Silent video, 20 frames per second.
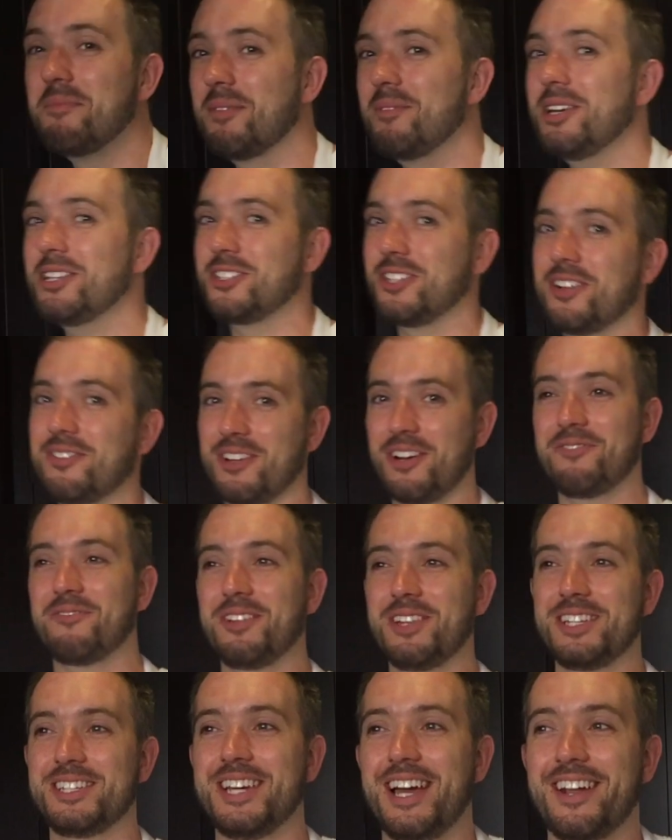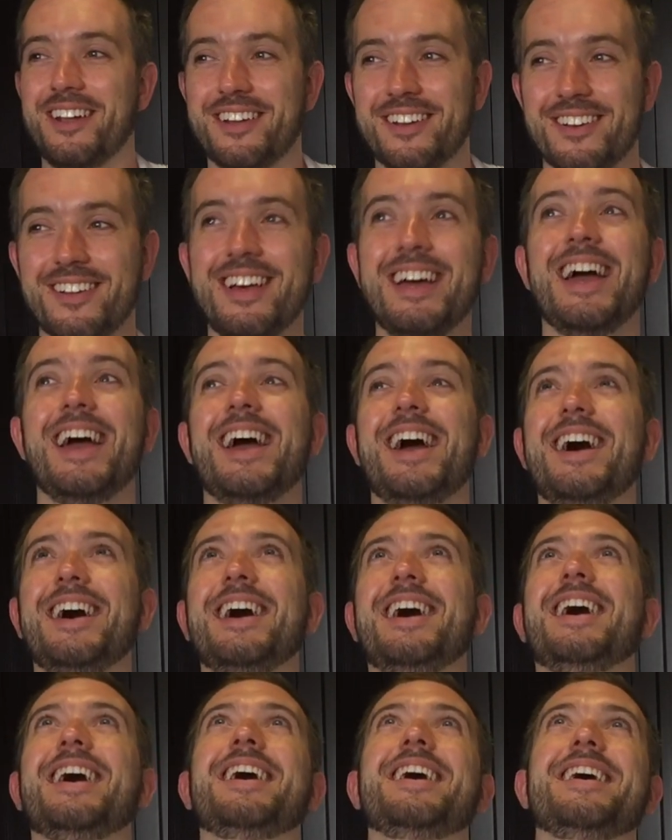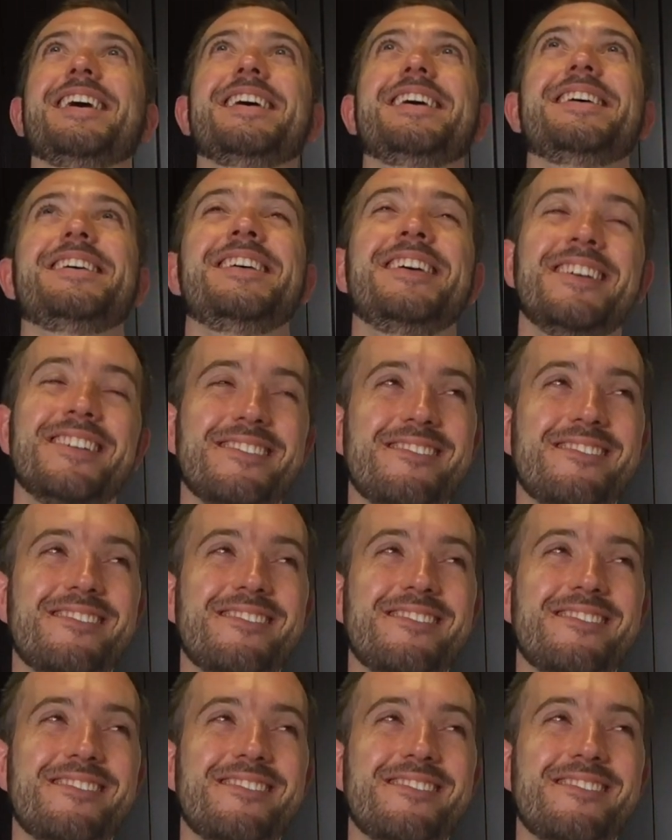Maybe I should have gone for the technical. I